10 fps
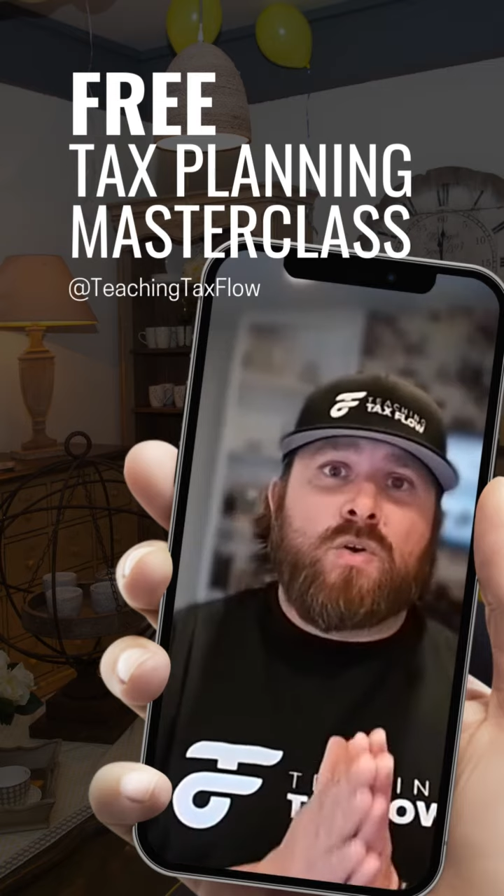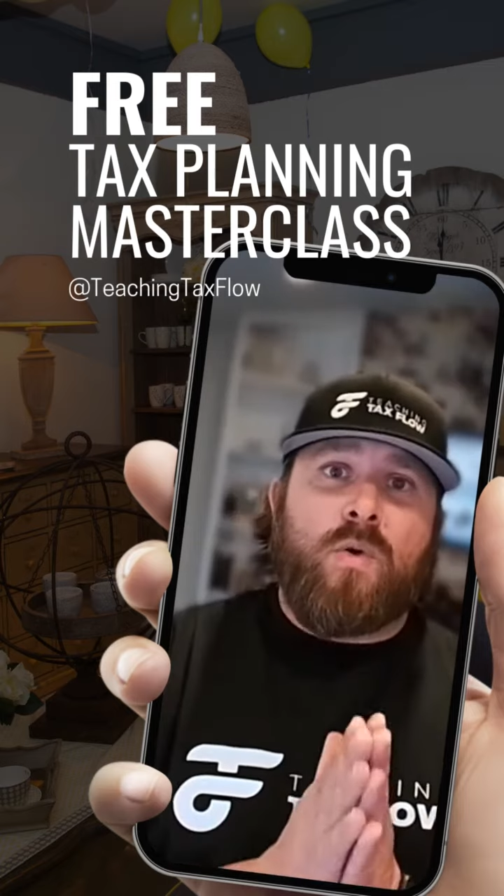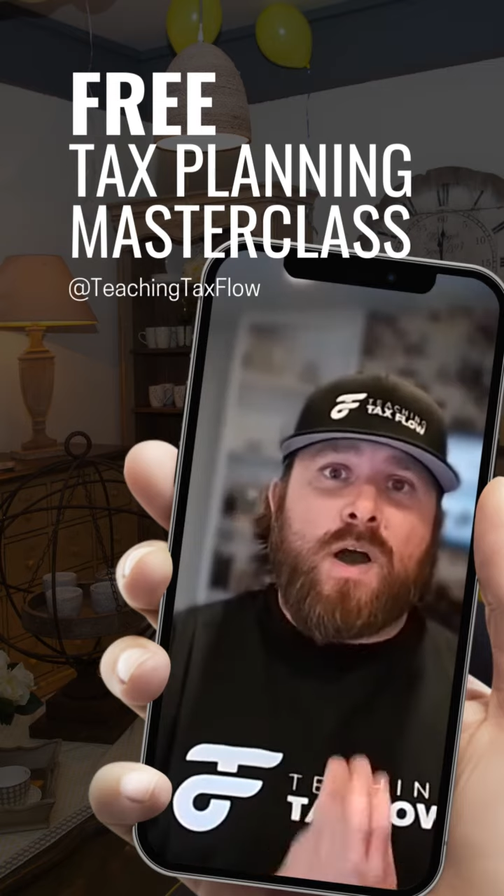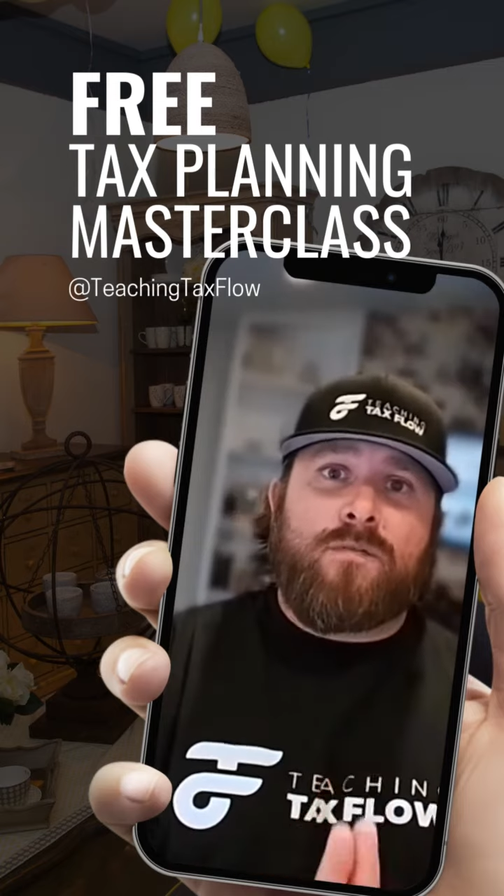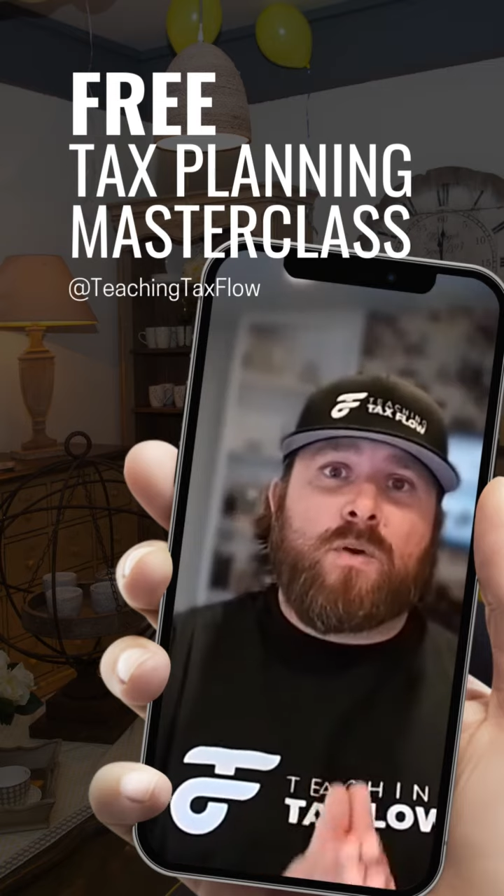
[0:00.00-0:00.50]

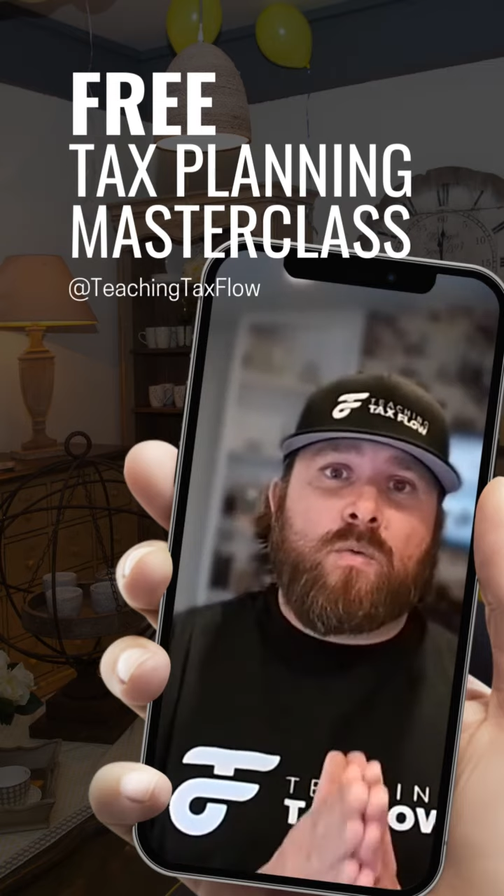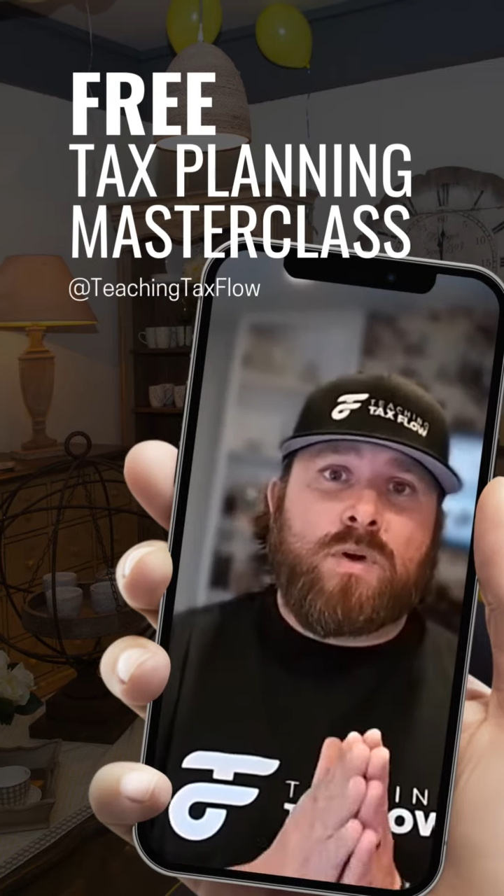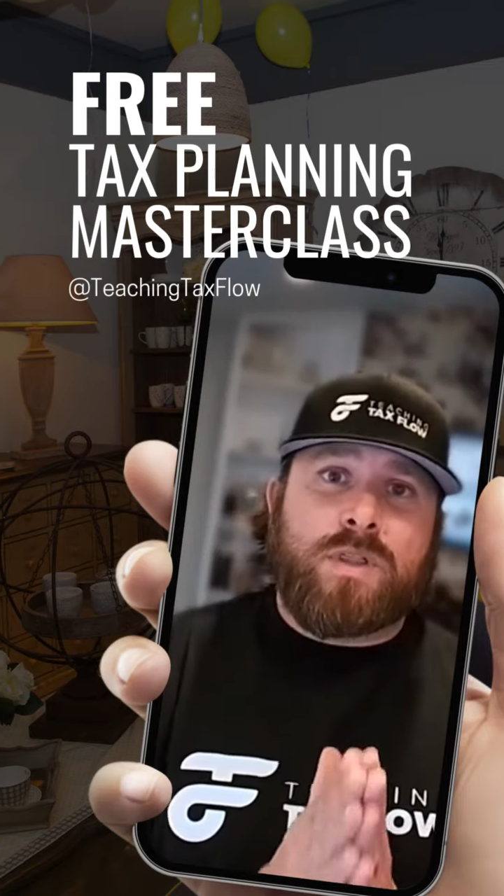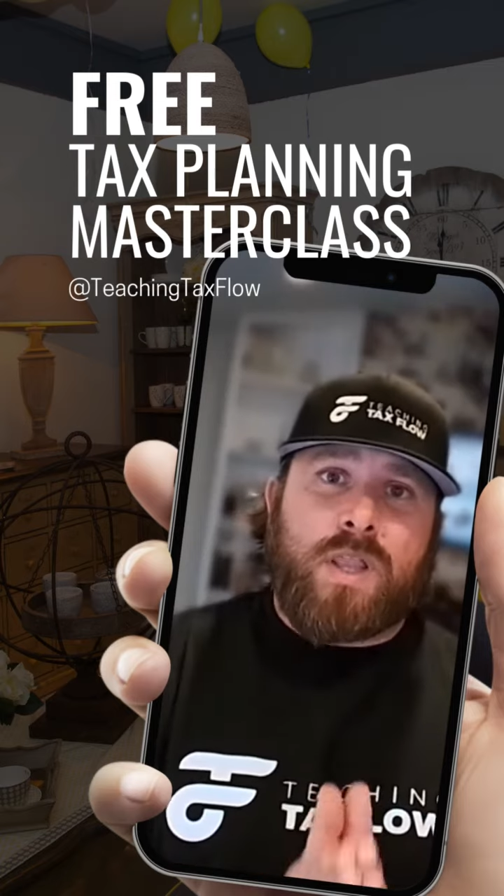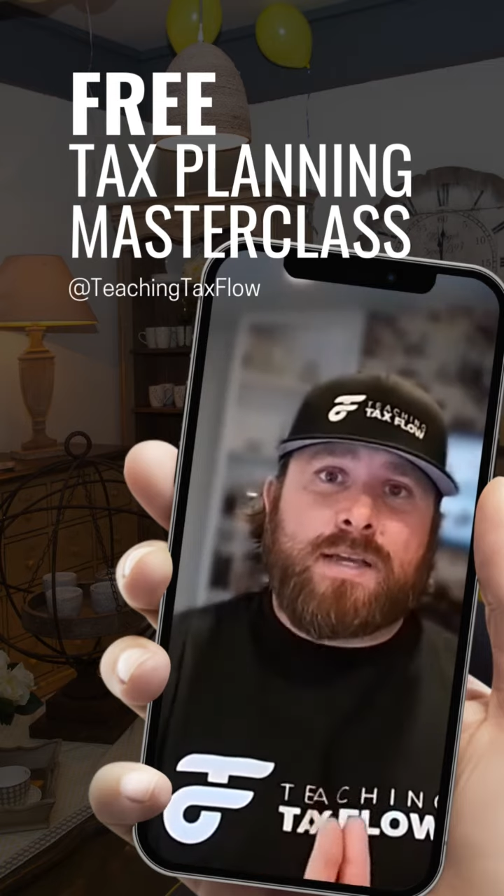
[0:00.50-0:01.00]
whoever
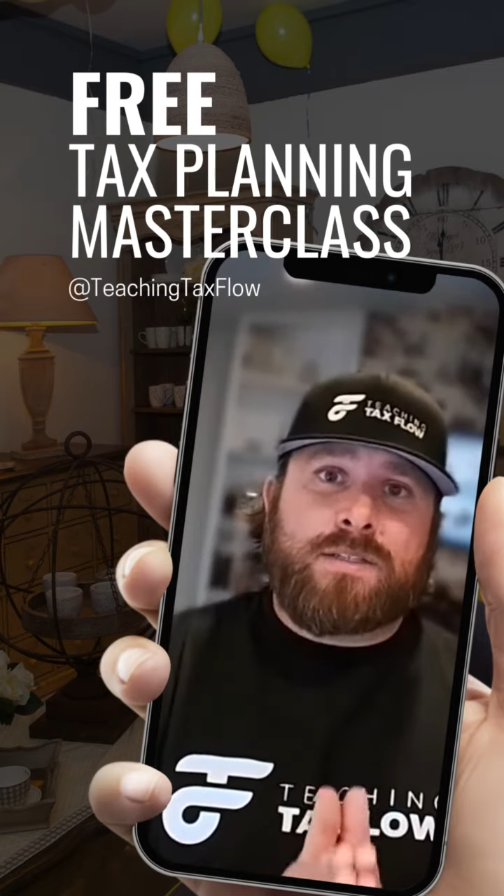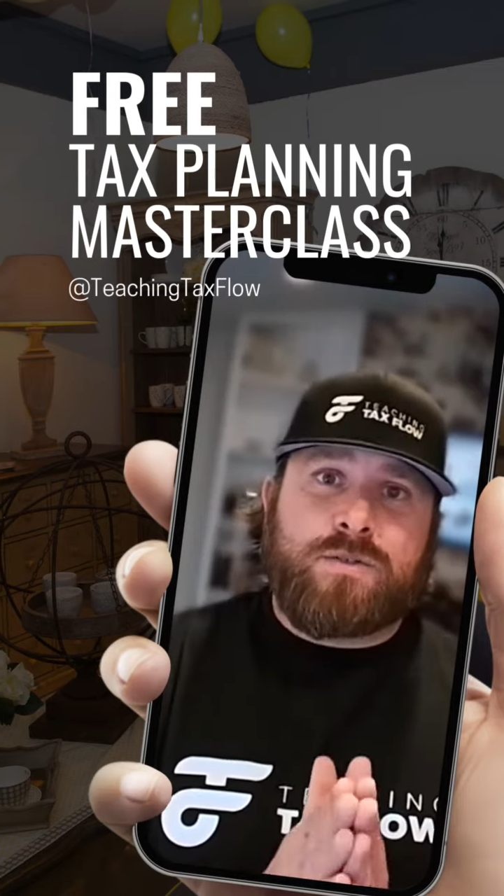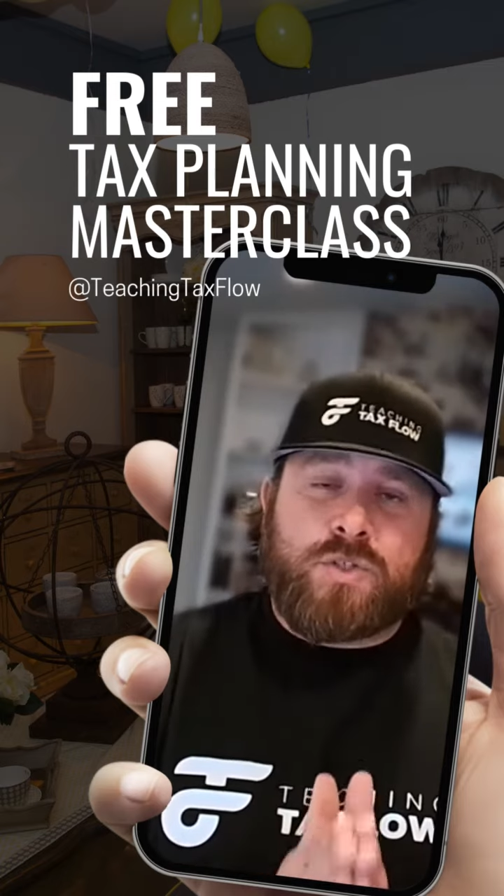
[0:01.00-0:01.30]
would like to